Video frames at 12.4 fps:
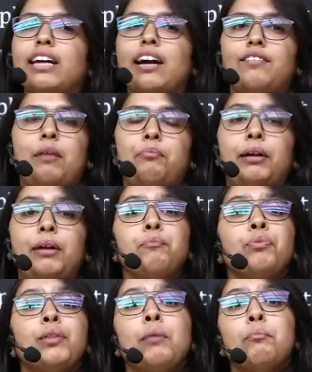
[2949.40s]
happened.
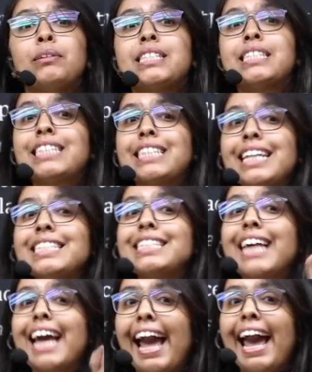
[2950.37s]
But since
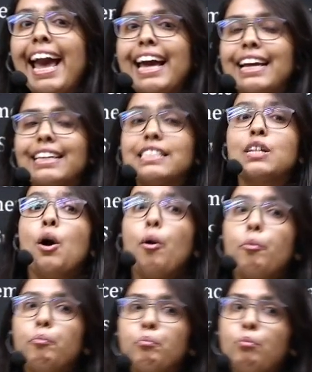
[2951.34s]
A is
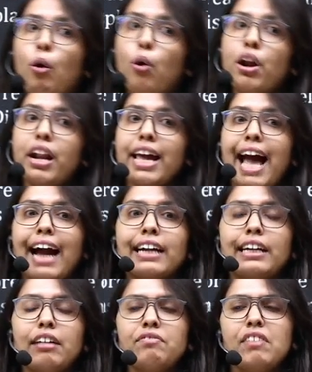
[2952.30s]
more reactive,